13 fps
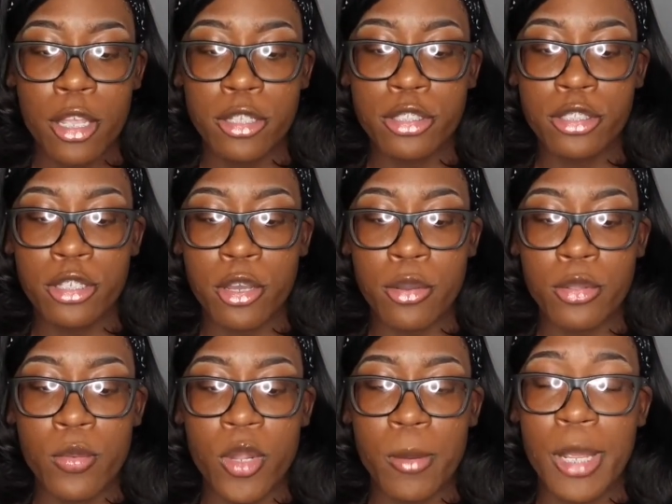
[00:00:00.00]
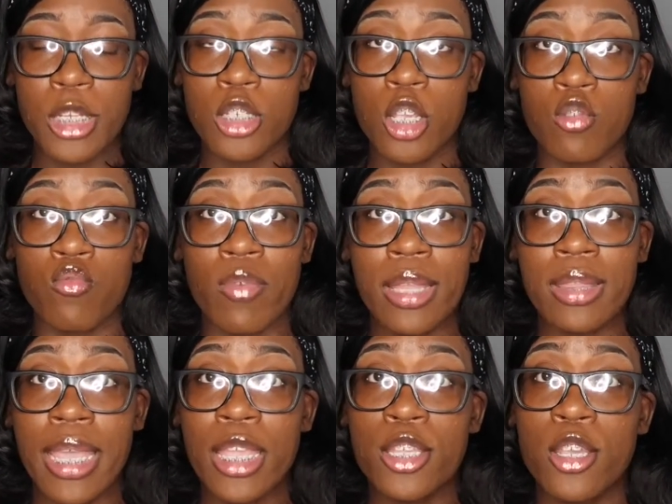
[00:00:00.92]
so you want to make sure you write
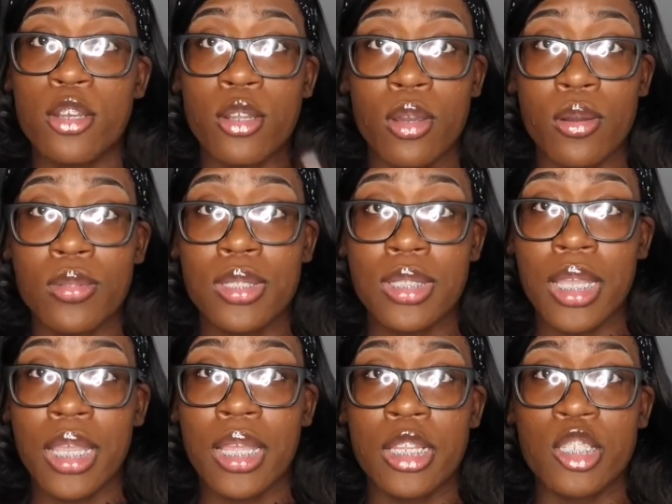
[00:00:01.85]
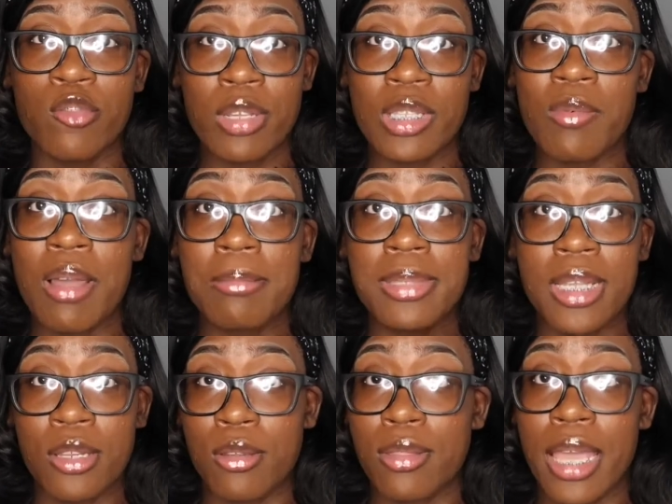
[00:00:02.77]
that in your notes and it's the reason why i'm
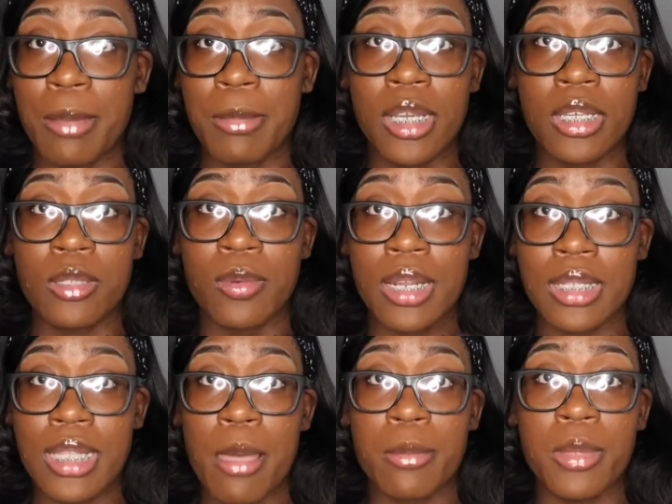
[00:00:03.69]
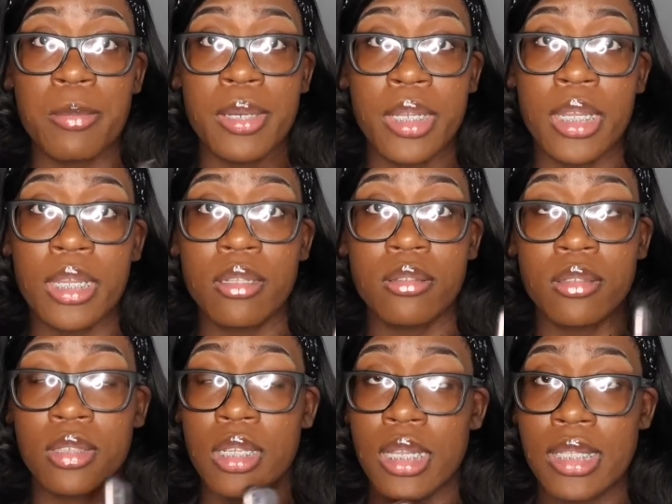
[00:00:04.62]
telling you that because when it's time to put it
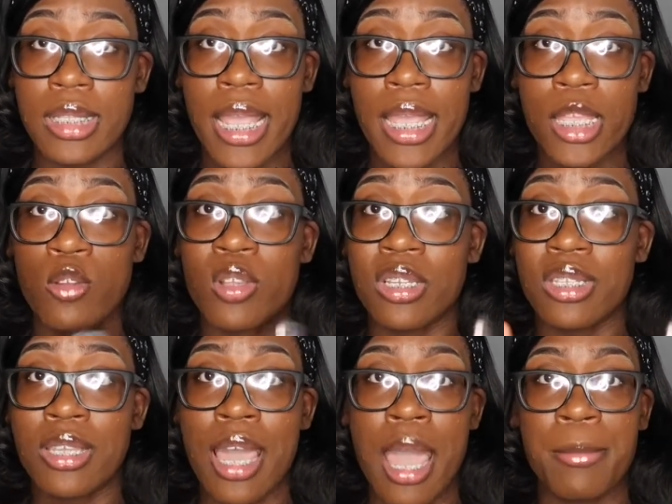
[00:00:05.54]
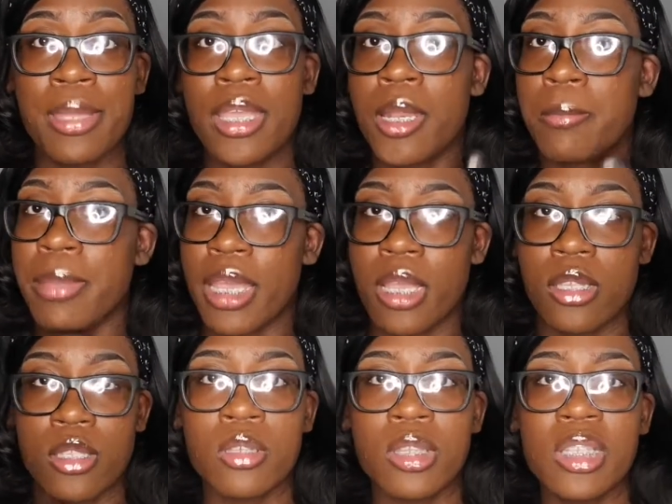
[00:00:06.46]
to the site you could just copy and
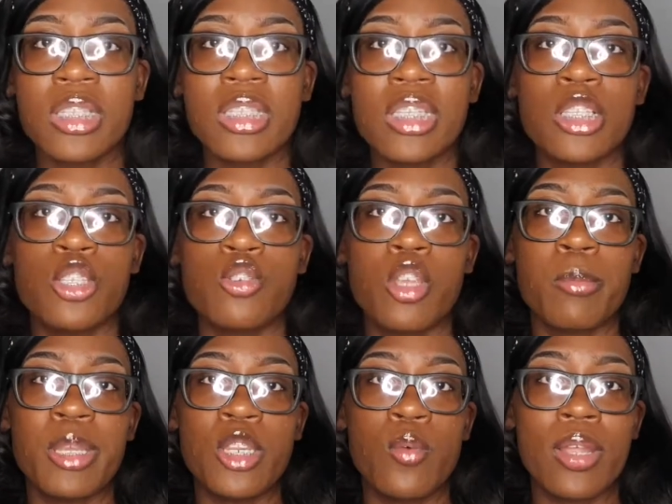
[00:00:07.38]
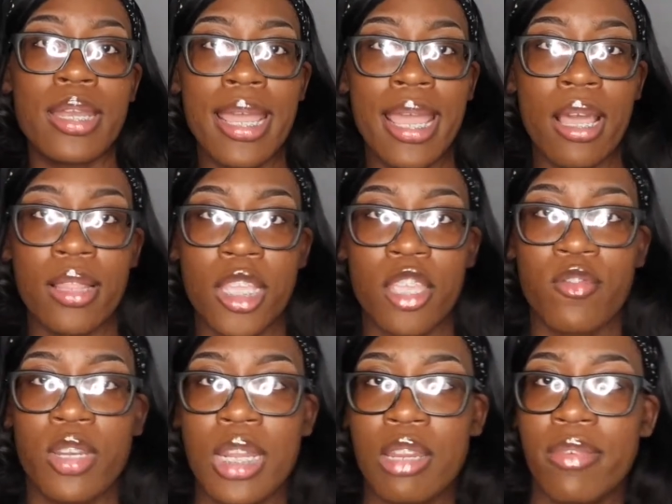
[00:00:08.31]
paste so this is things that you could be doing now like if
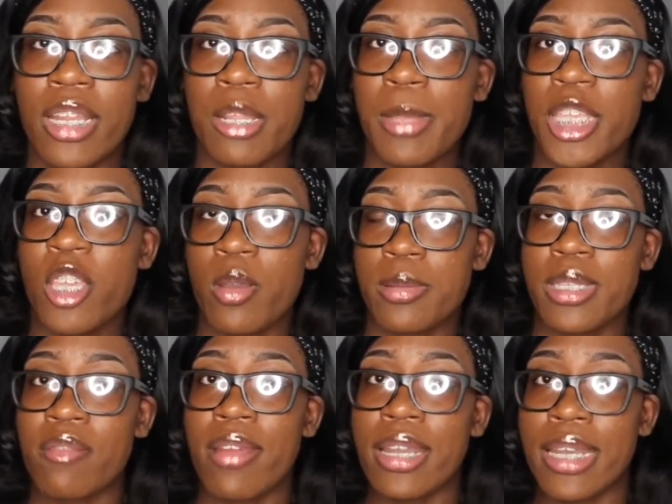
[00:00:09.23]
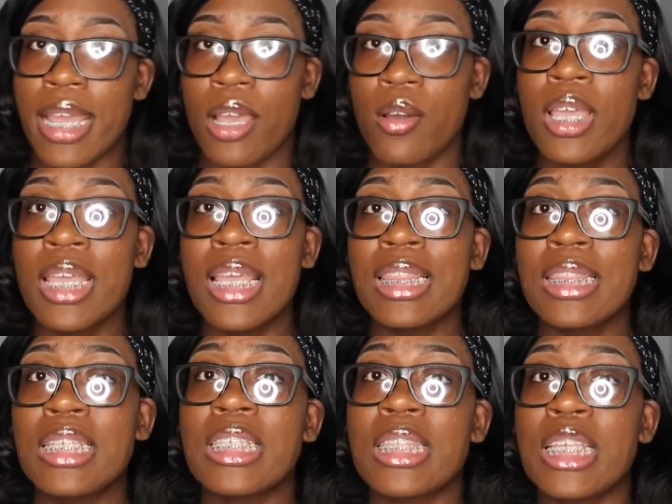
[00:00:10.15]
you're not ready to make your website right now
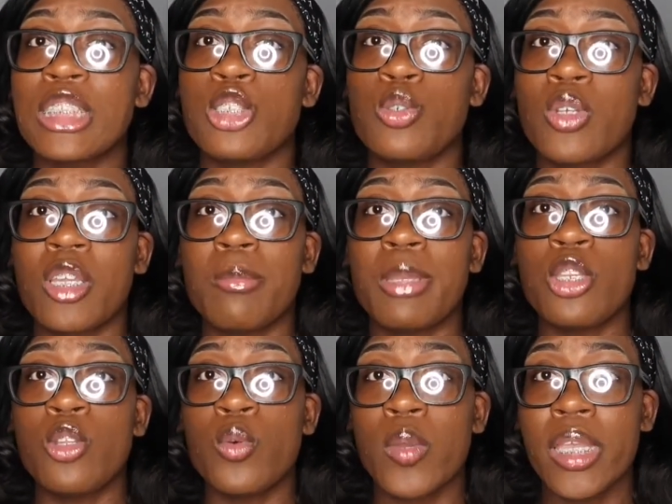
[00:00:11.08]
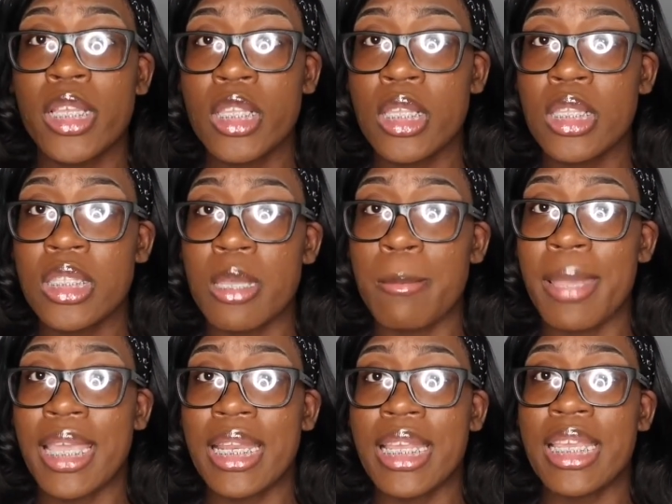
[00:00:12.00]
these are things that you can be doing to
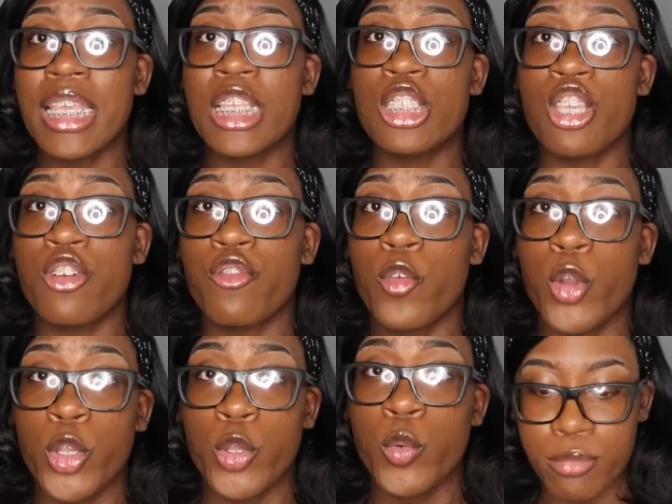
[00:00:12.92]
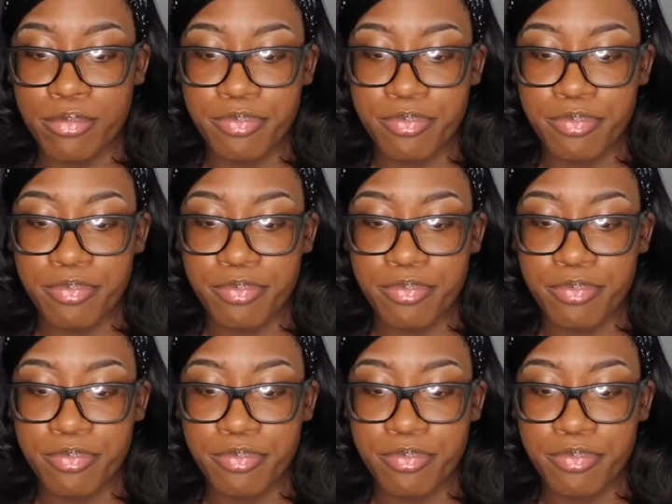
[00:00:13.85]
make it easier for you